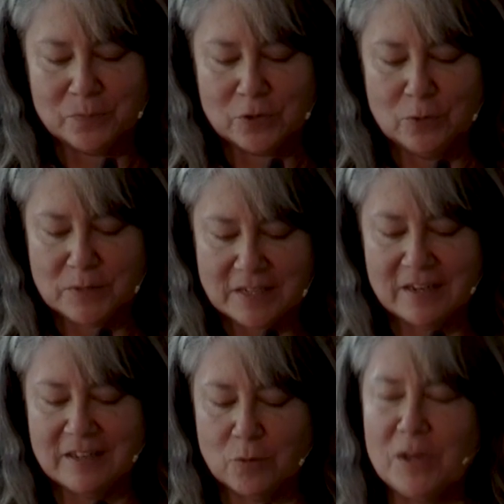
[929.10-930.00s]
who
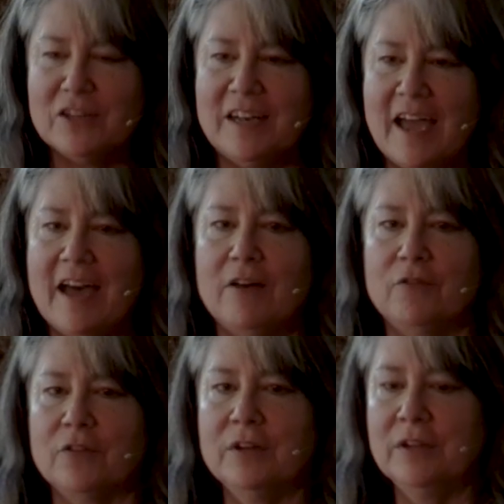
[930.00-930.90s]
said that we can
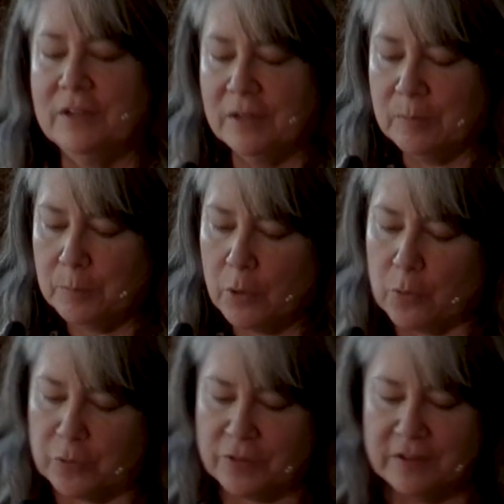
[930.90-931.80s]
have
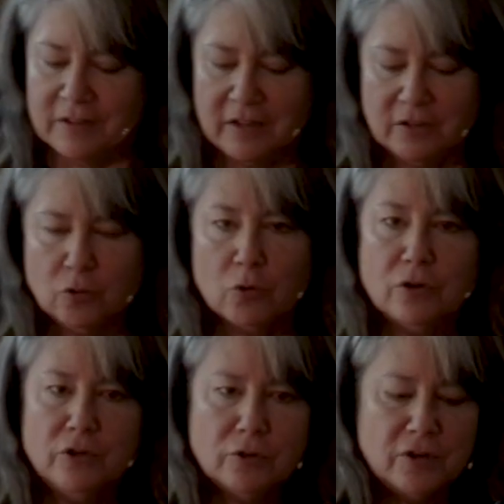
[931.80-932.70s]
both
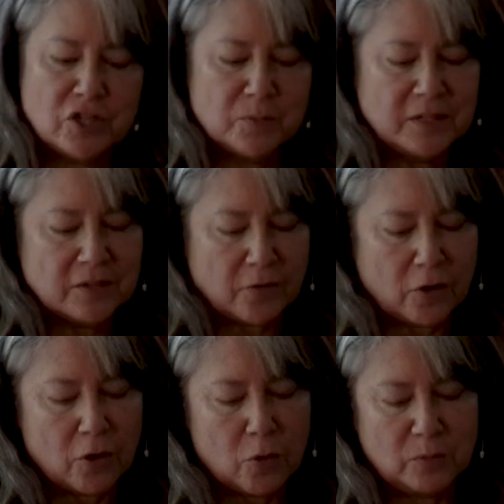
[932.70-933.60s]
nourishment of
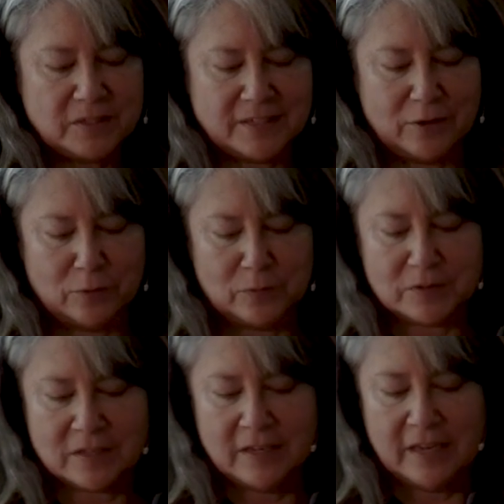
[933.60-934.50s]
our own
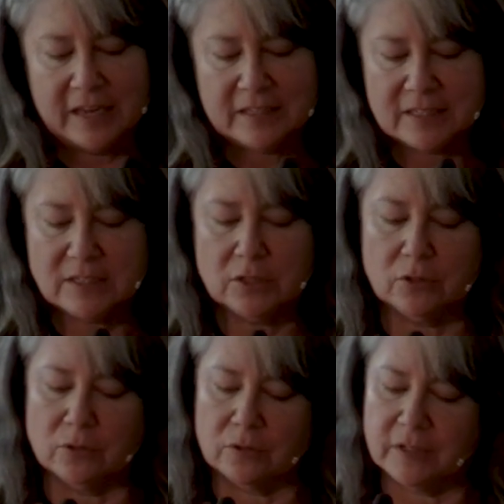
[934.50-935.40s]
selves and
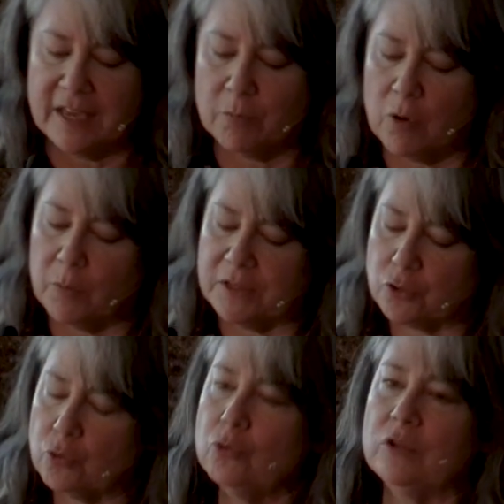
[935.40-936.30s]
still get what we
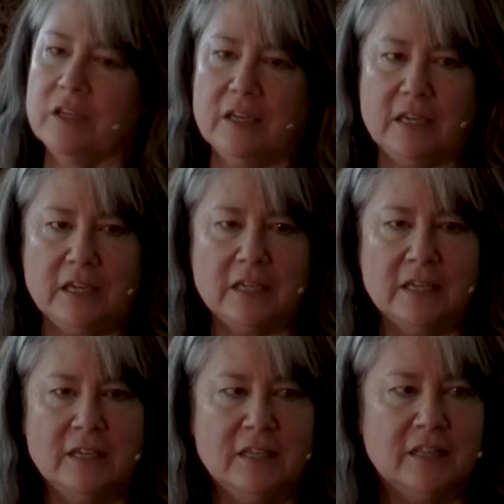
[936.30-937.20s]
truly need,
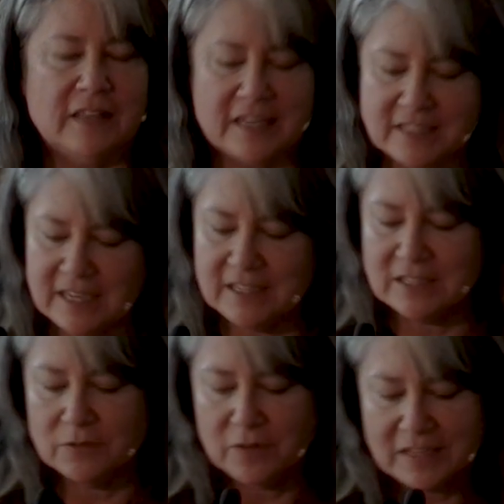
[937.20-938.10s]
that
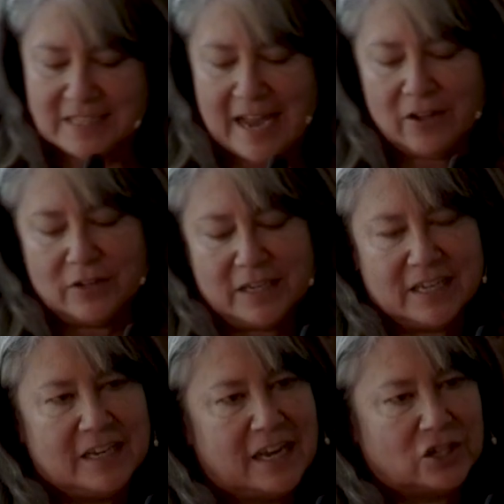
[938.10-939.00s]
sense of vitality,
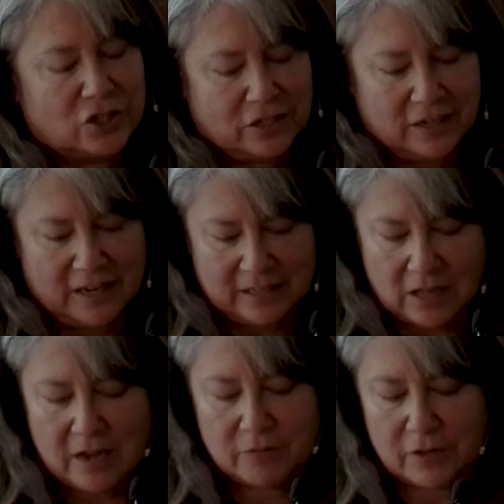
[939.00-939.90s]
connection, and
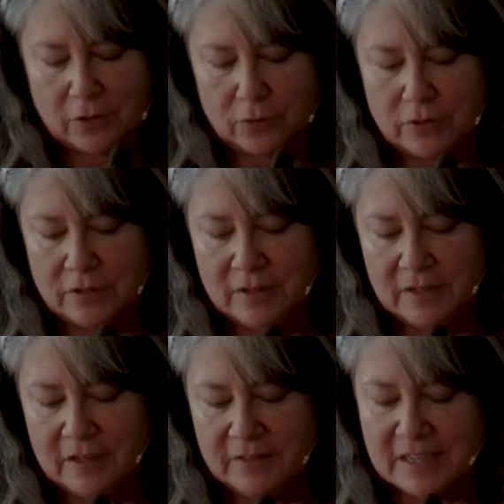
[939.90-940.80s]
livelihood,
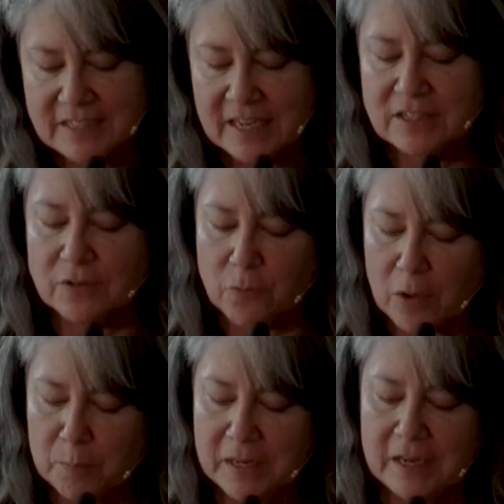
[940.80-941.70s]
that sense of
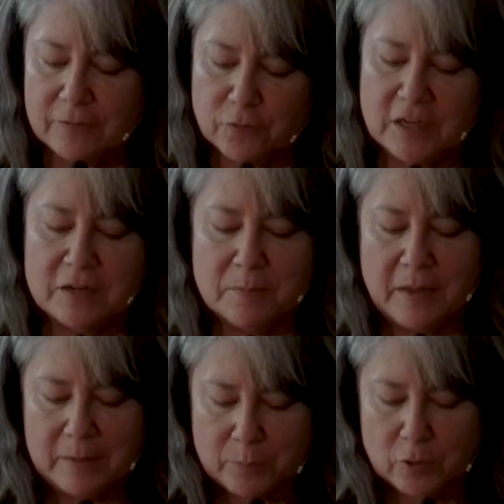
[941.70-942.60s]
well-being, freedom,
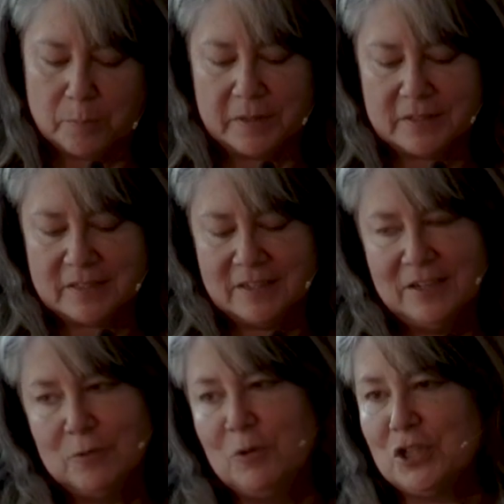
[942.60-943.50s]
and purpose,
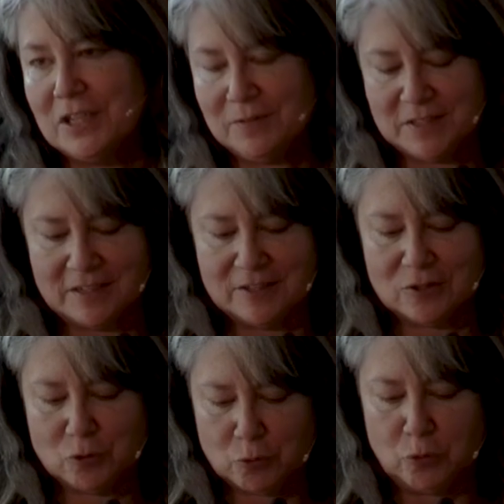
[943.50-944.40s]
which gives us
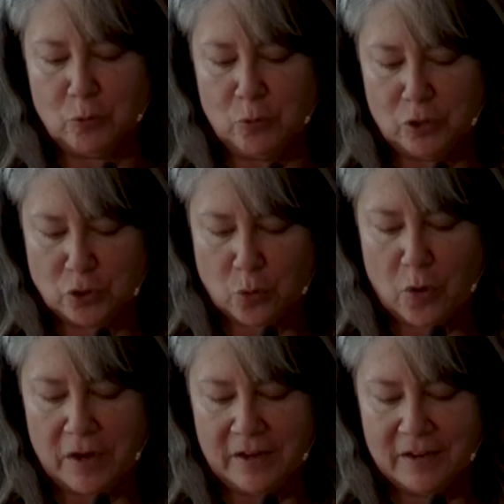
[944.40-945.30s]
true
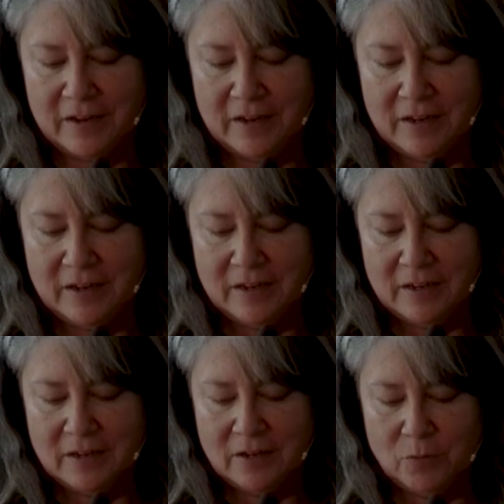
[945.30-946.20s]
joy.
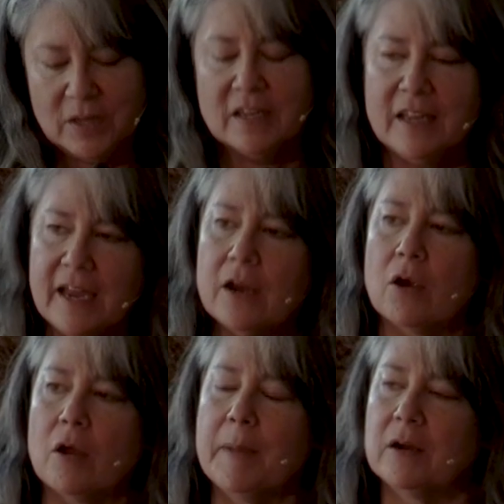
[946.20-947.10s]
We can
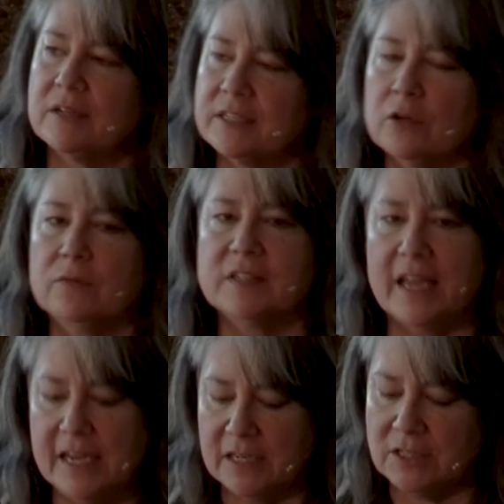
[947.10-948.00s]
care about ourselves
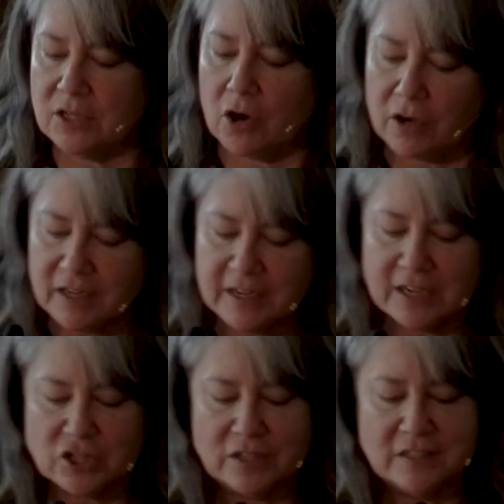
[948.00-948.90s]
and our
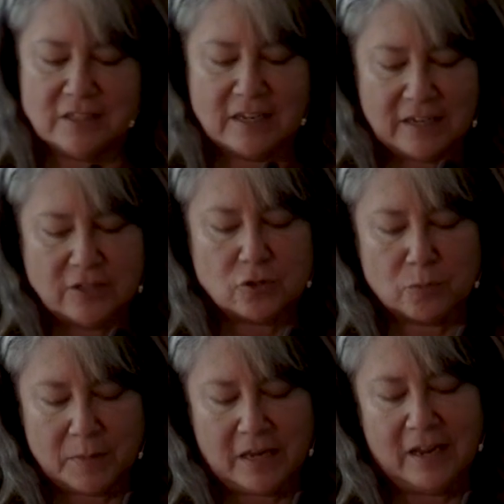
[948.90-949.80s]
connections and
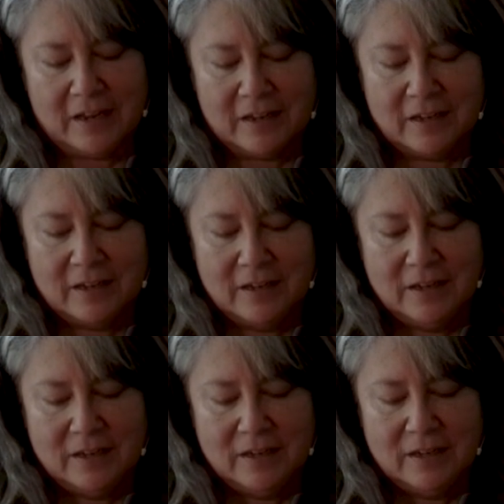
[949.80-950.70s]
interbeing.
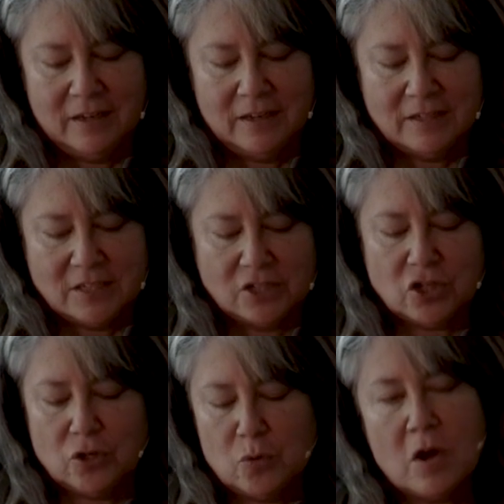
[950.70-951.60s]
Such
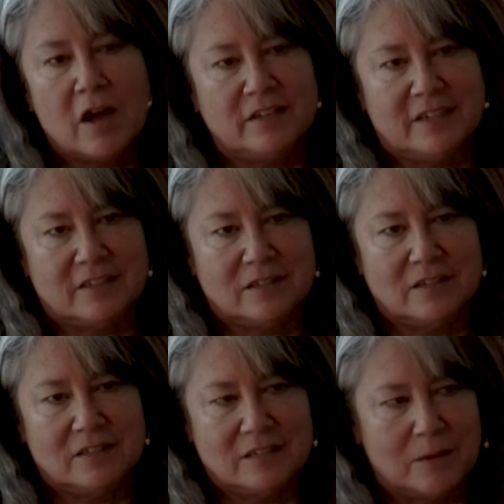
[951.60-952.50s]
a new
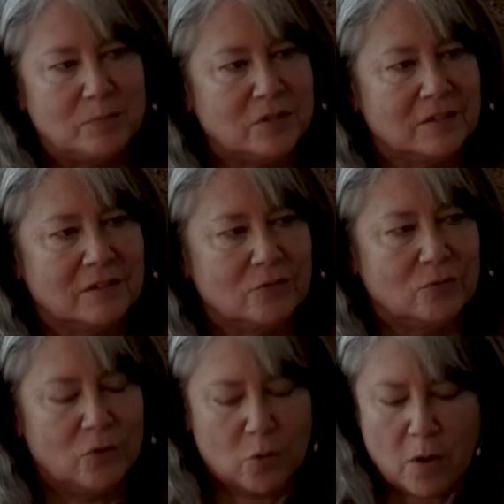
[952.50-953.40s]
concept
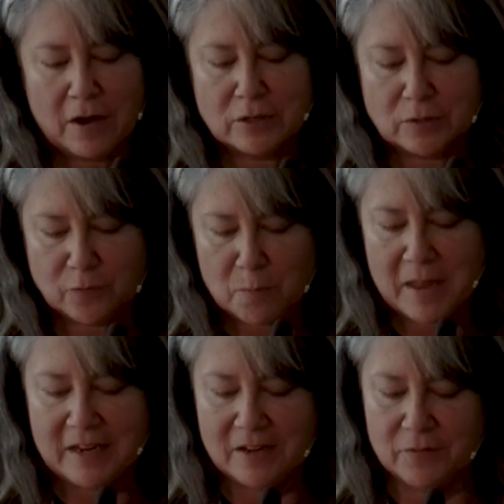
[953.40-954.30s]
requires for
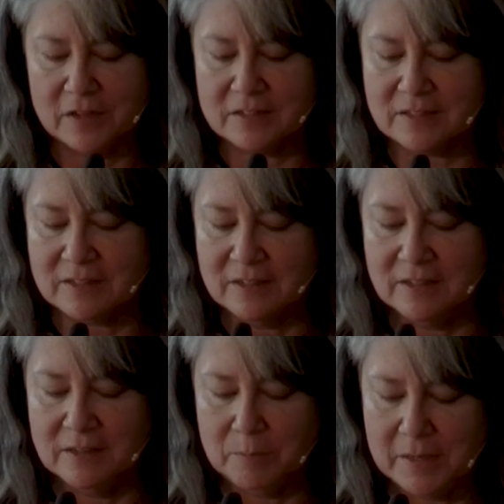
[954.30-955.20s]
many of us
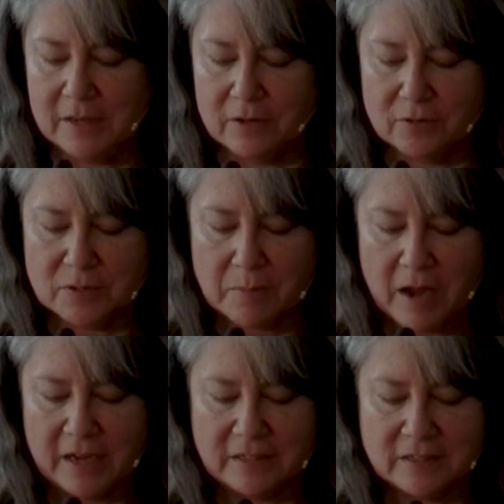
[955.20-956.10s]
beginner's
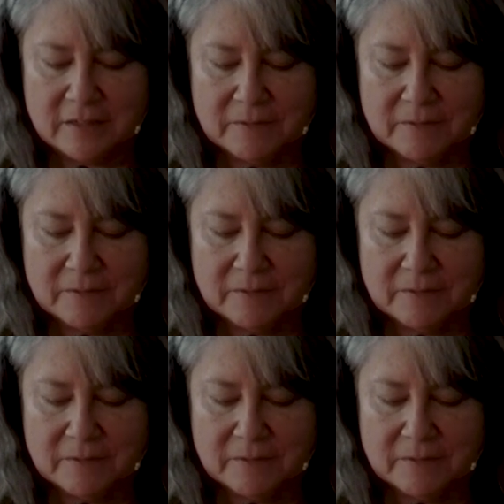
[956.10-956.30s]
mind.